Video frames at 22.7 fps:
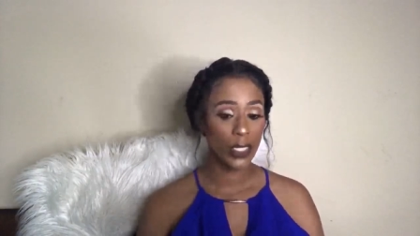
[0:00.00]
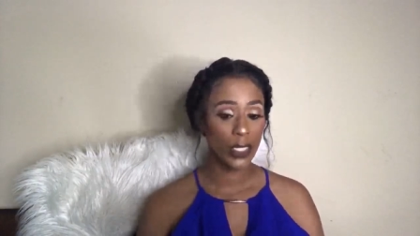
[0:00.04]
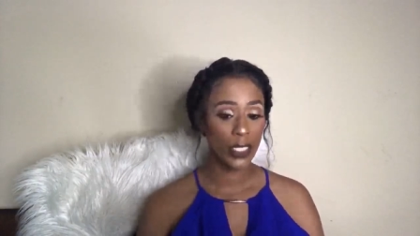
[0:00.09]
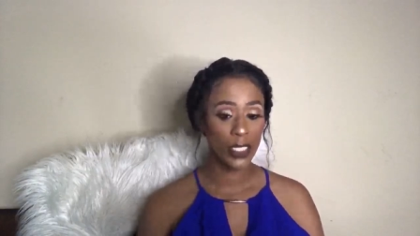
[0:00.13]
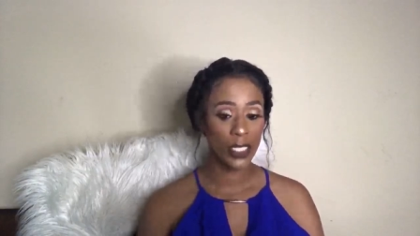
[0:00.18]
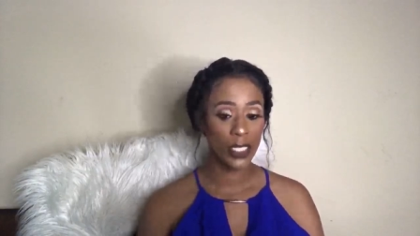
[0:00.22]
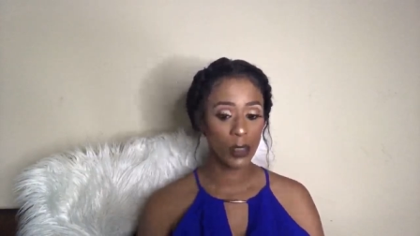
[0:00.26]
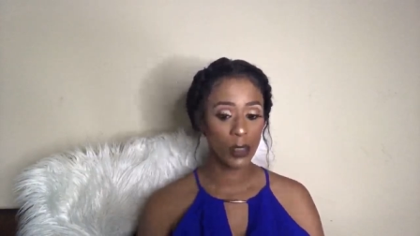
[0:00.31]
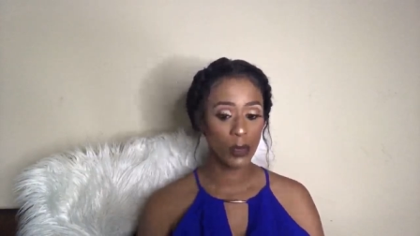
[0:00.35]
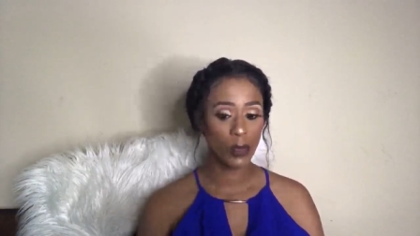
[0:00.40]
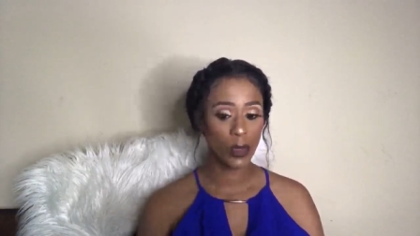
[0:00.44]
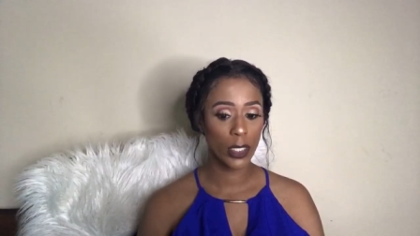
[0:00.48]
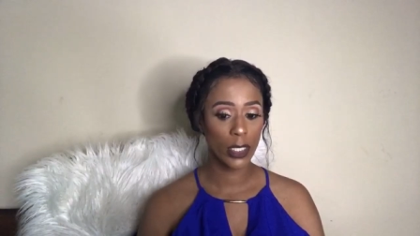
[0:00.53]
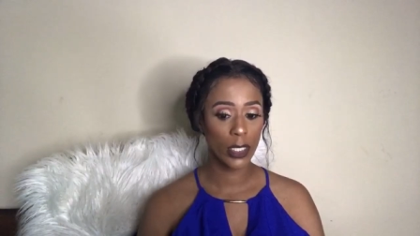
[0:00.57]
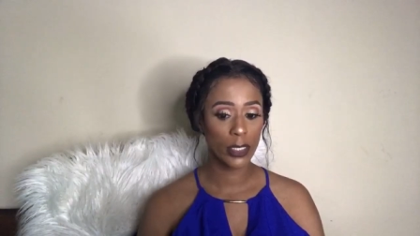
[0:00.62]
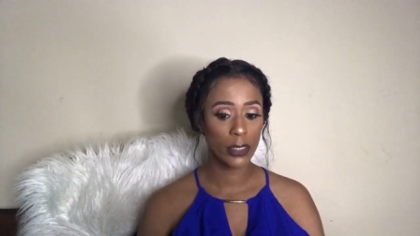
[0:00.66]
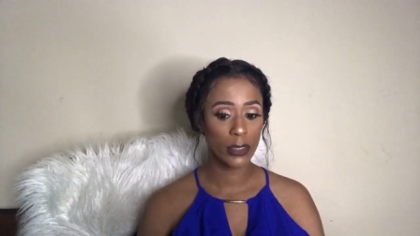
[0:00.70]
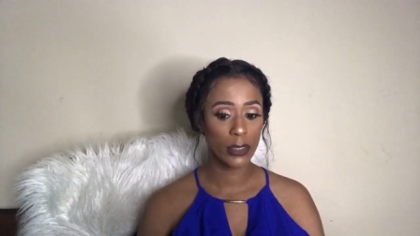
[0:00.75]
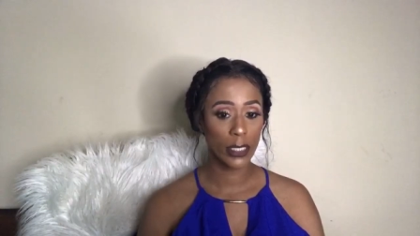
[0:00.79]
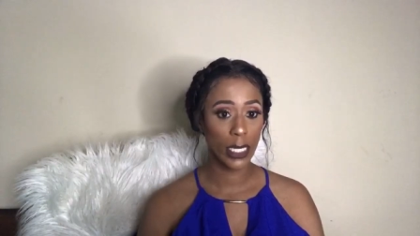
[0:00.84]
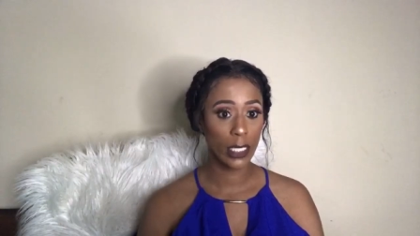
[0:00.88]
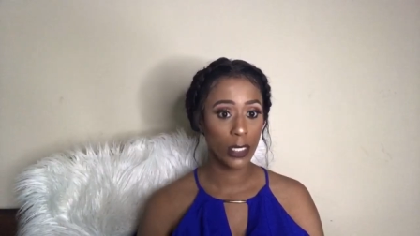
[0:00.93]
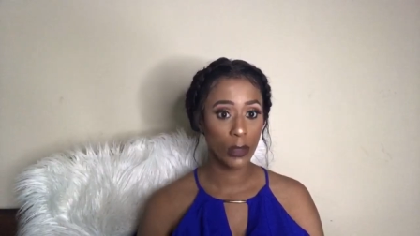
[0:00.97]
he doesn't want to
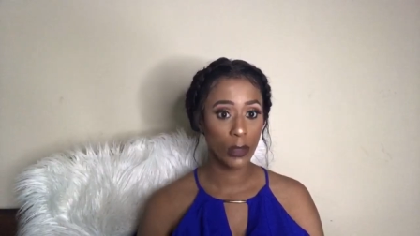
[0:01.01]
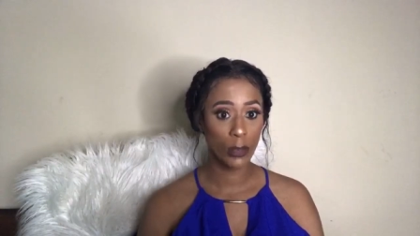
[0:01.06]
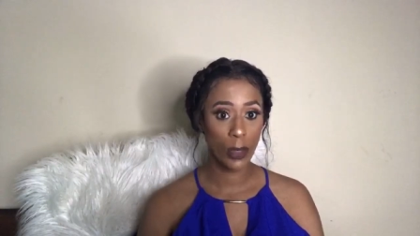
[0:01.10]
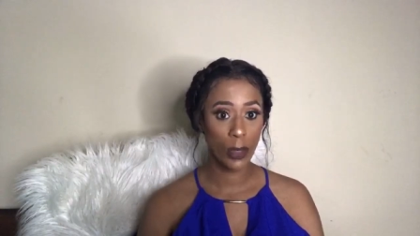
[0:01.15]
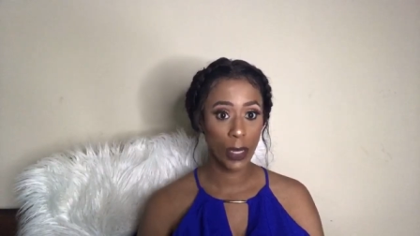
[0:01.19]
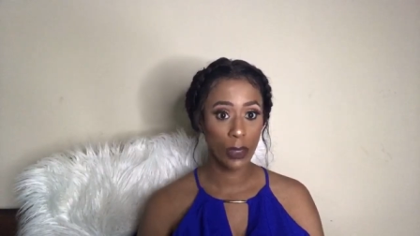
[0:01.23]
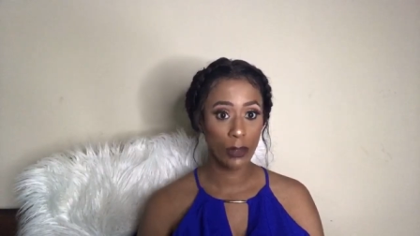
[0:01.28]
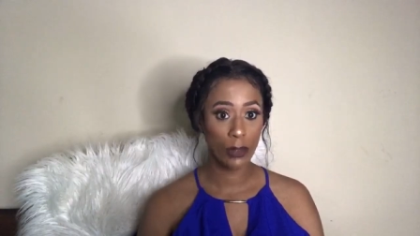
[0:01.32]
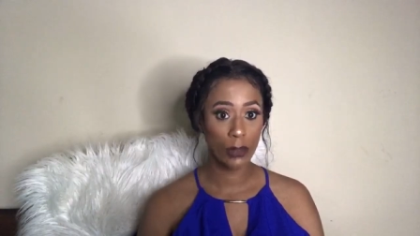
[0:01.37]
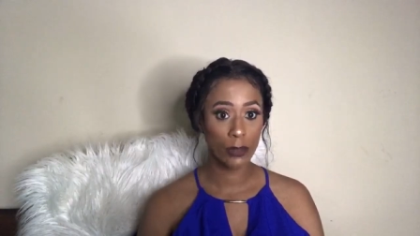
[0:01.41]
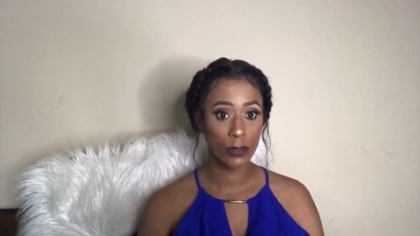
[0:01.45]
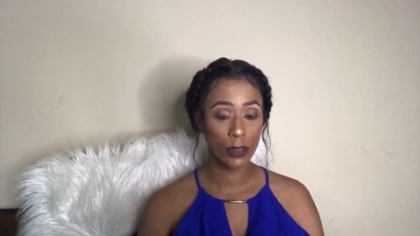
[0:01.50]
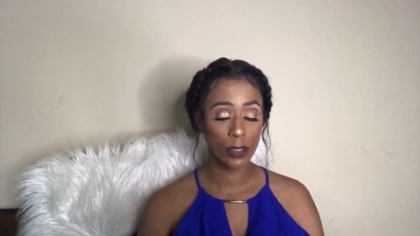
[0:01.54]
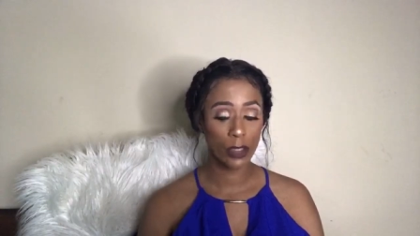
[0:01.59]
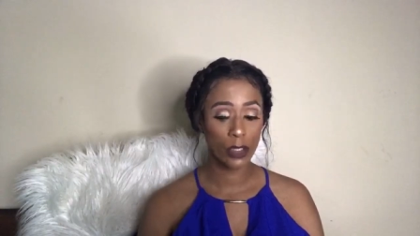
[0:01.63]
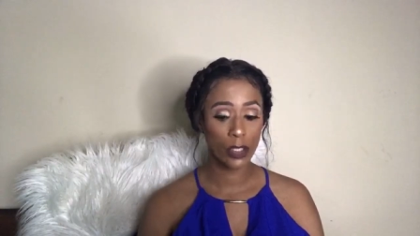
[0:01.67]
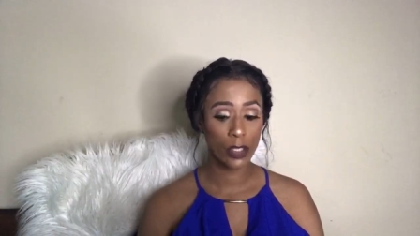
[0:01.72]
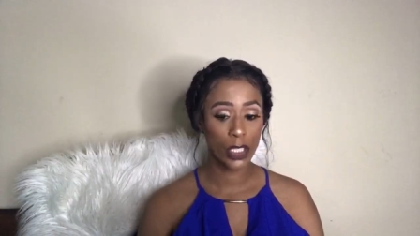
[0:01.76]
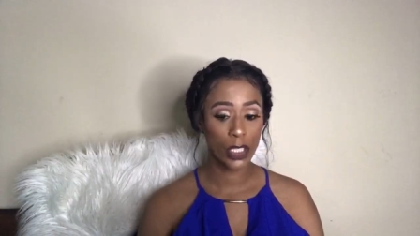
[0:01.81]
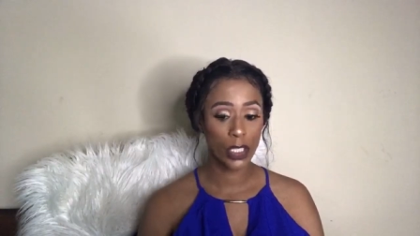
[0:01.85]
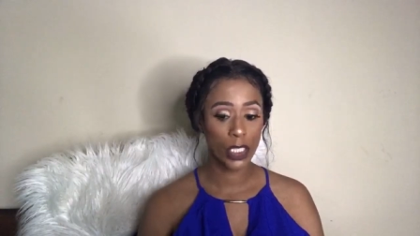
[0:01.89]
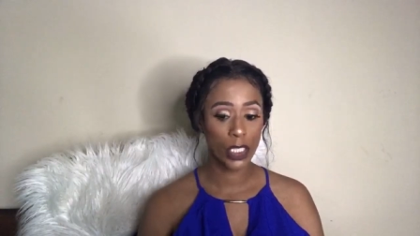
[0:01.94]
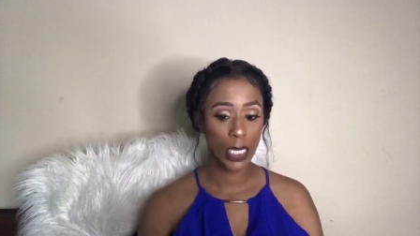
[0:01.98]
take you out, so you
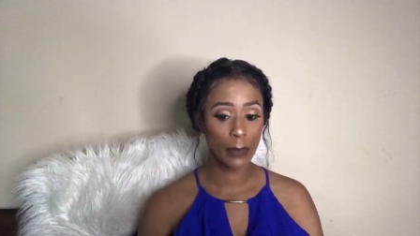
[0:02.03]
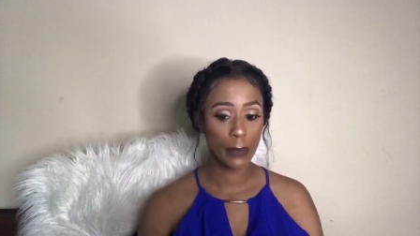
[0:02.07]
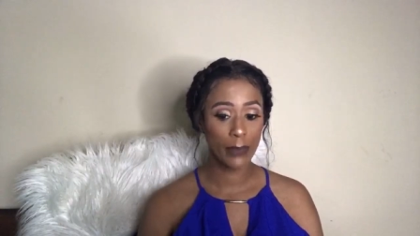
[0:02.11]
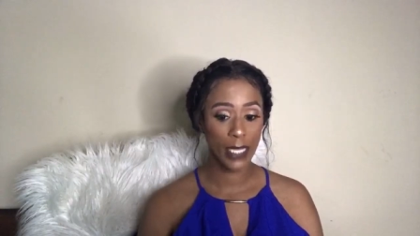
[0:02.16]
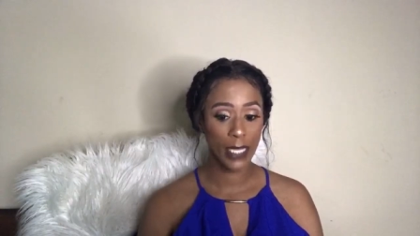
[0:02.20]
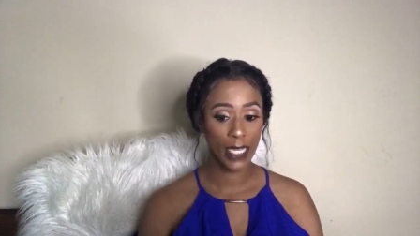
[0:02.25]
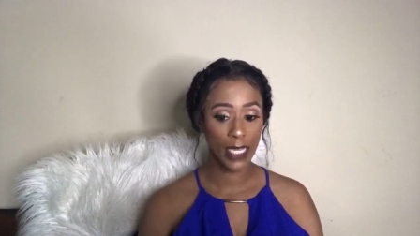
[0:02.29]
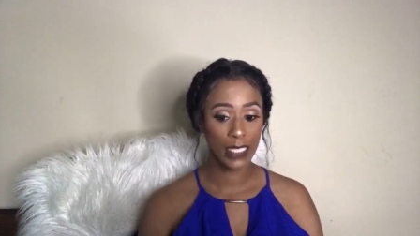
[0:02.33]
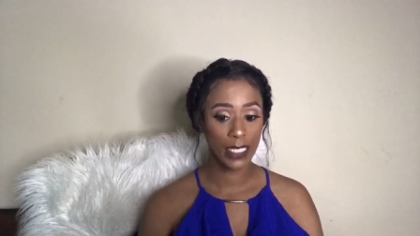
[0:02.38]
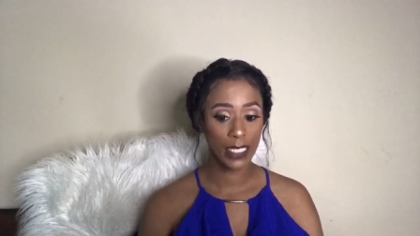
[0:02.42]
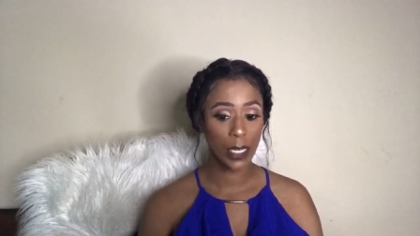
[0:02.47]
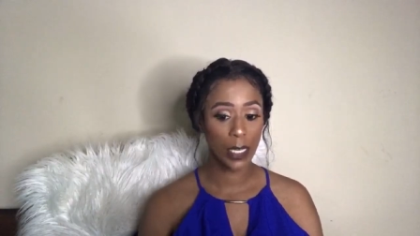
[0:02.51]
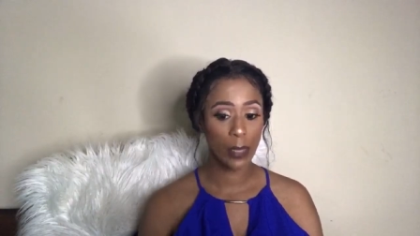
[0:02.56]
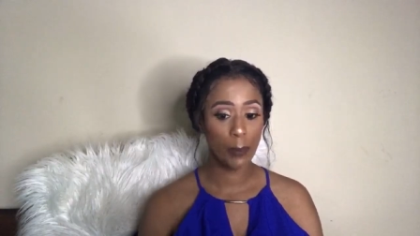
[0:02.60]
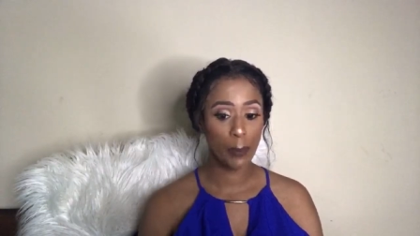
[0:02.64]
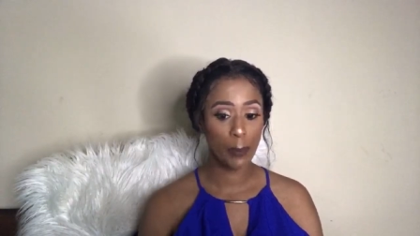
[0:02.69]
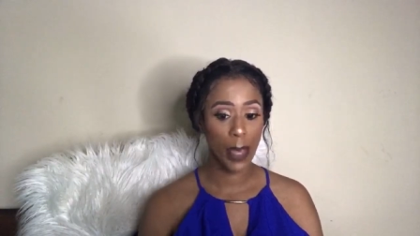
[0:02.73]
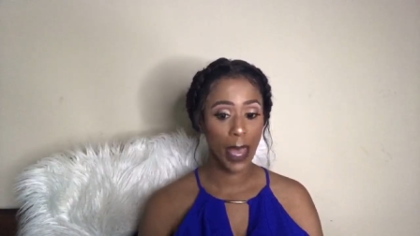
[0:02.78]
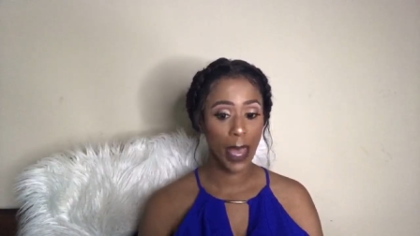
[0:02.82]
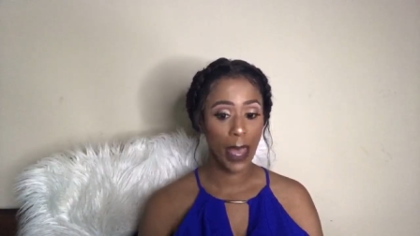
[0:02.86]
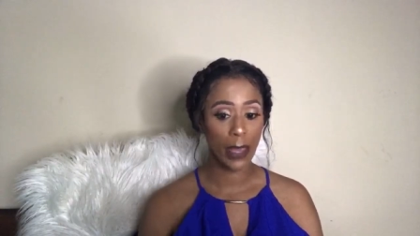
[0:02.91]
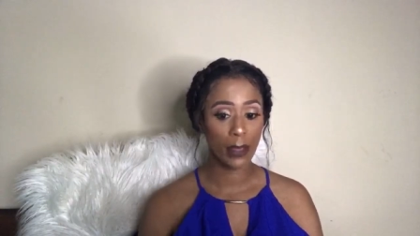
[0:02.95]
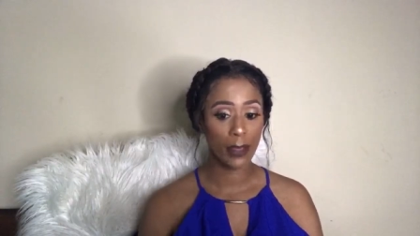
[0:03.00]
should stop texting him
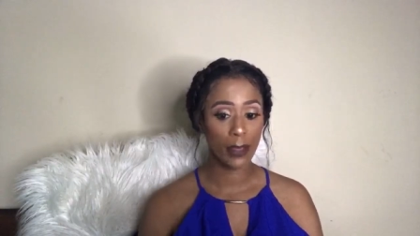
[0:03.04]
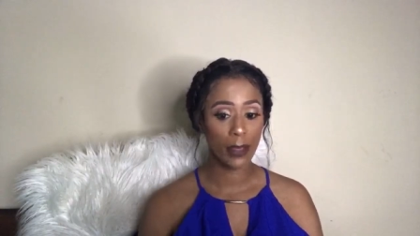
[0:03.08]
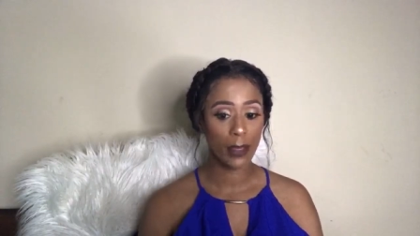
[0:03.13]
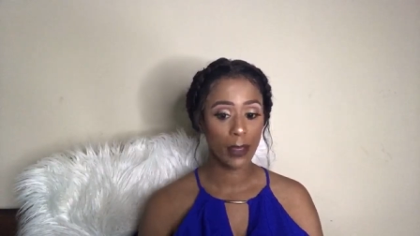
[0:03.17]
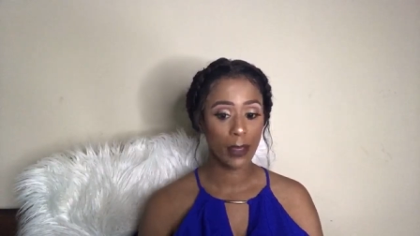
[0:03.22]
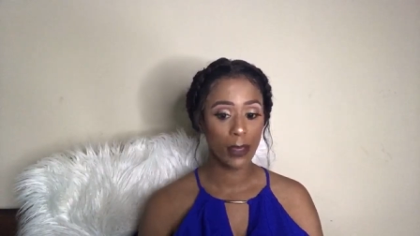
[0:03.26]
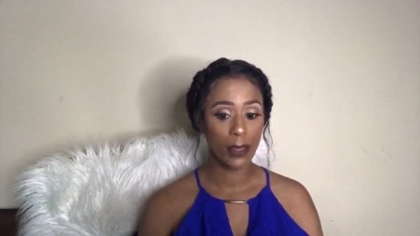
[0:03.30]
back.